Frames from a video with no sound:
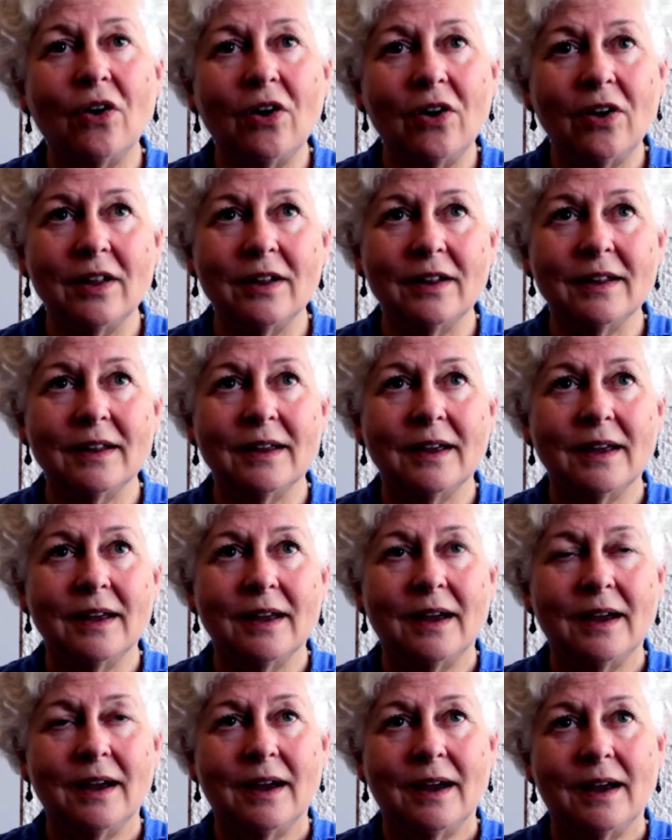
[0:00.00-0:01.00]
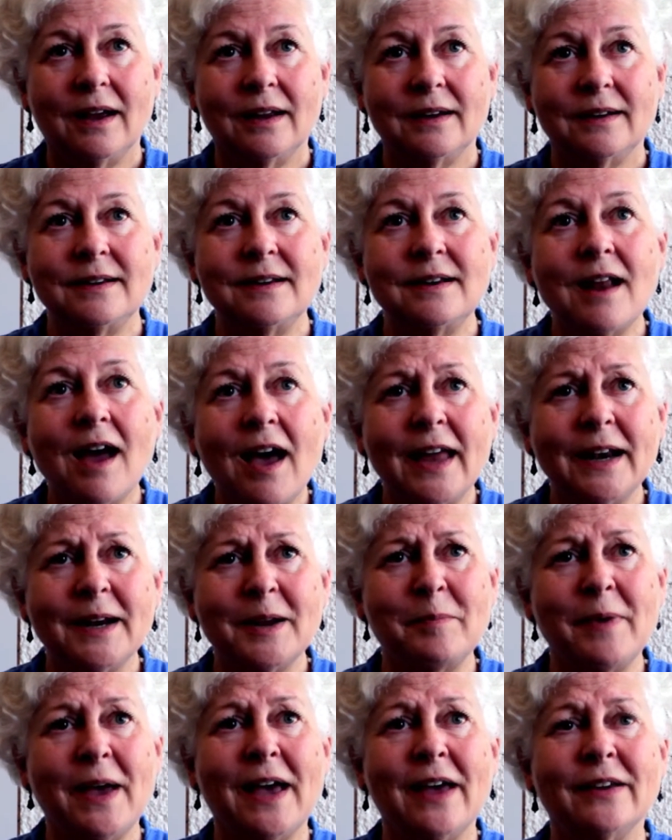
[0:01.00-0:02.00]
all
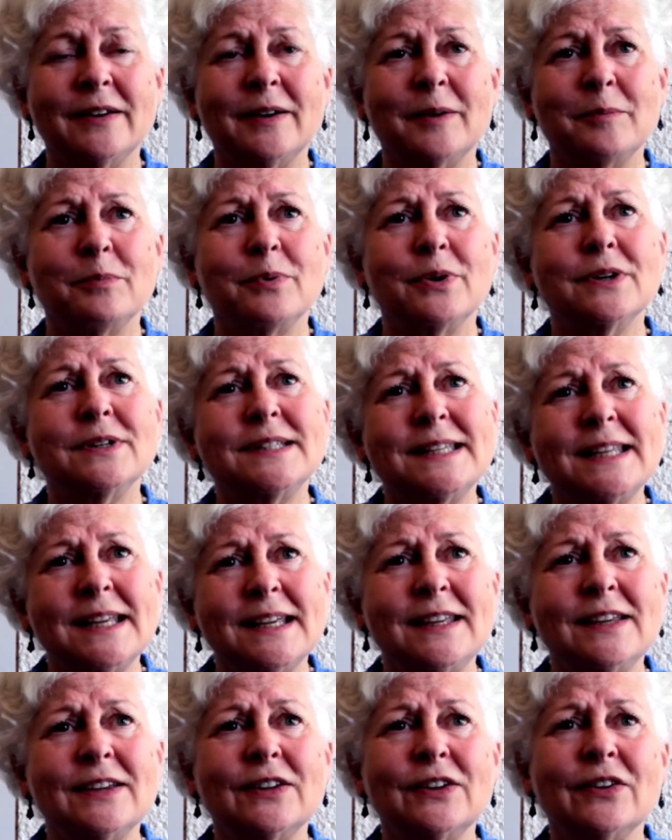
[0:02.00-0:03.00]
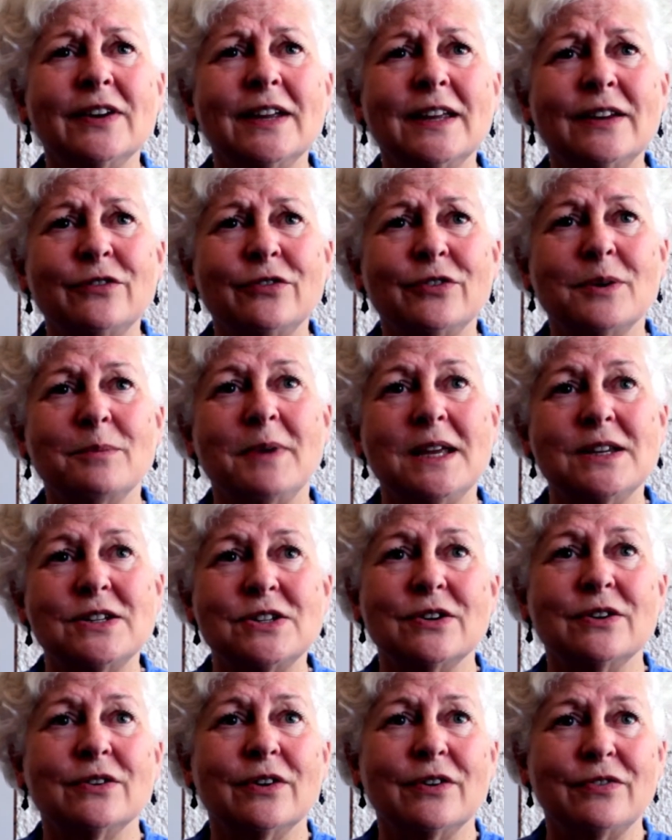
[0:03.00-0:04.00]
not about particular
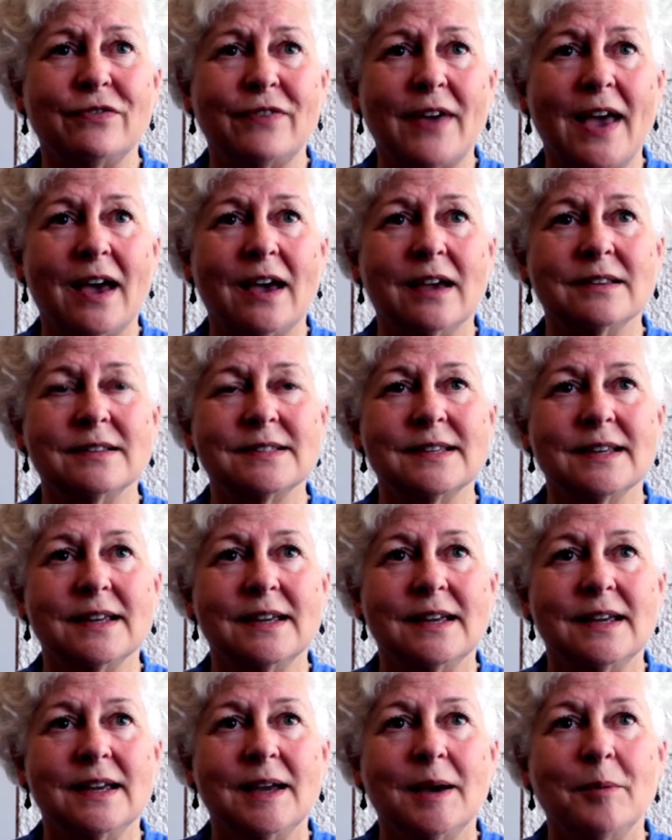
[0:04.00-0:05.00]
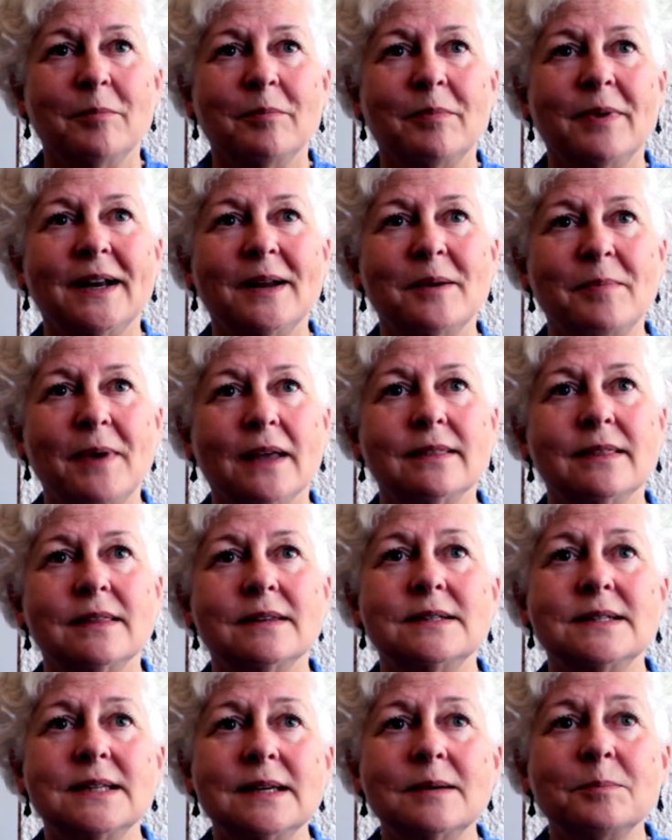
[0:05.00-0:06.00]
information or facts, but about
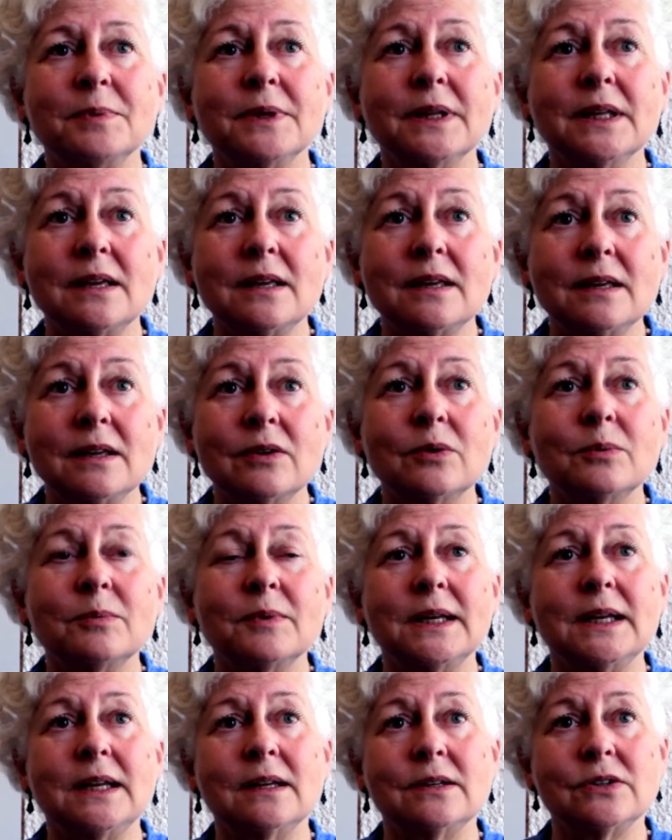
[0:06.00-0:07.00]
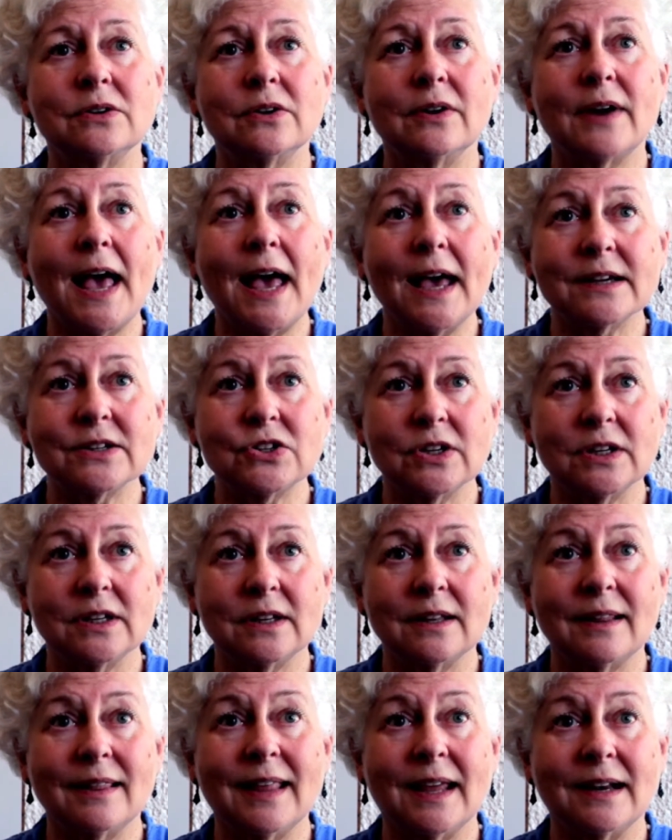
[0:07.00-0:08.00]
the deeply human interaction
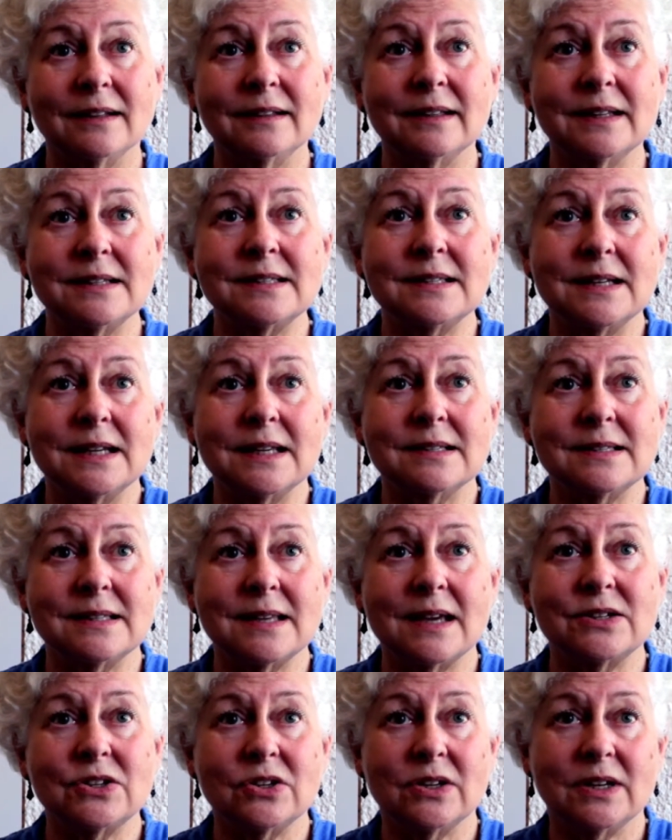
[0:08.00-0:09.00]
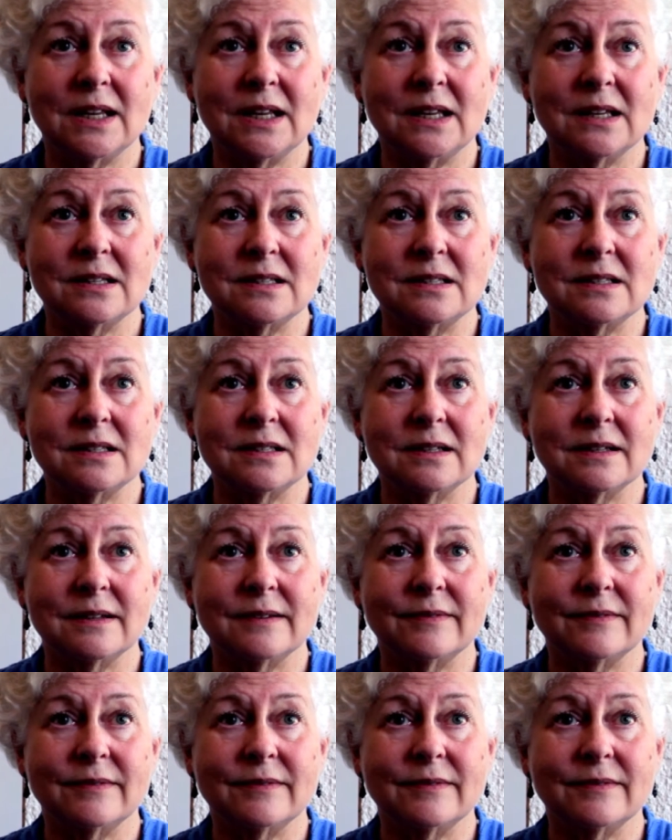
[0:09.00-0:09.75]
that a listening session is.